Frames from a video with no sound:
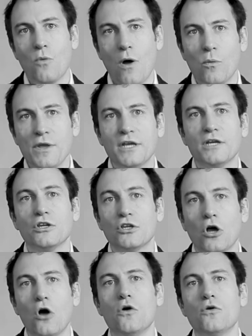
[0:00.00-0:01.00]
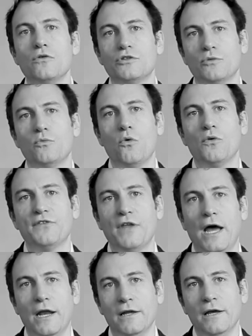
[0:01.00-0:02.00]
where we can go towards
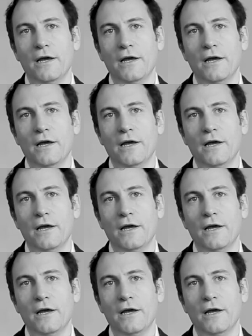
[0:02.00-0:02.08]
that.